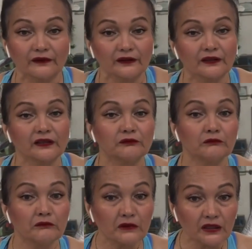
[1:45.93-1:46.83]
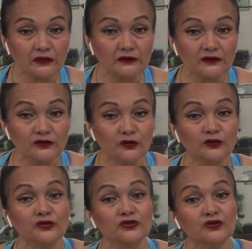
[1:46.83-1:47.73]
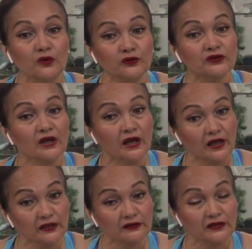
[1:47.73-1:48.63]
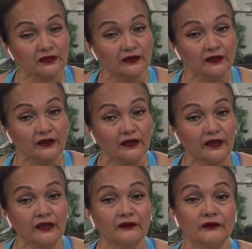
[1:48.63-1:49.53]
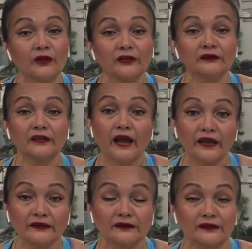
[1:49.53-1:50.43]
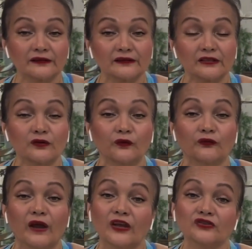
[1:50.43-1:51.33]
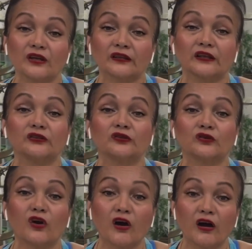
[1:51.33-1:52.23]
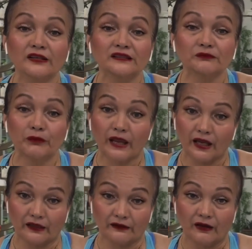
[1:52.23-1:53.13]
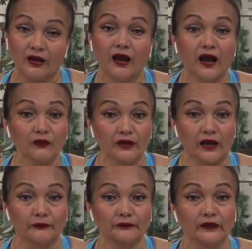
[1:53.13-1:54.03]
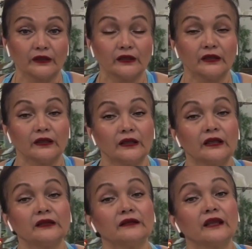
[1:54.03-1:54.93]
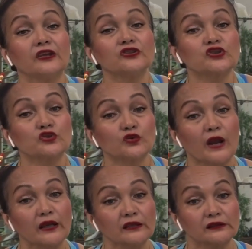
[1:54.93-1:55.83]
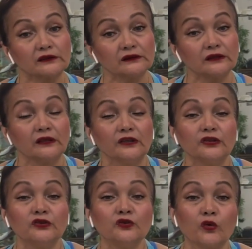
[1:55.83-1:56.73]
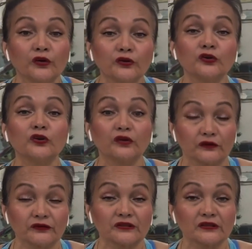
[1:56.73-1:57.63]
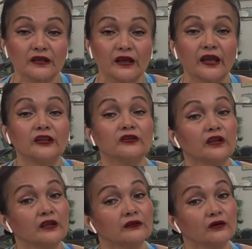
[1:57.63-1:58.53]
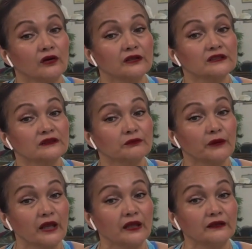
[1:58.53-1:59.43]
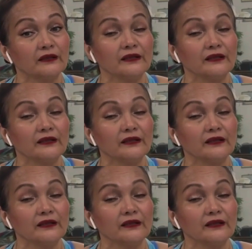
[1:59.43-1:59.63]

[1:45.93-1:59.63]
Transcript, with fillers: that means you're so tight. And that tightness in your fascia can cause pain. How come? It can strangle your nerves and can cause pain.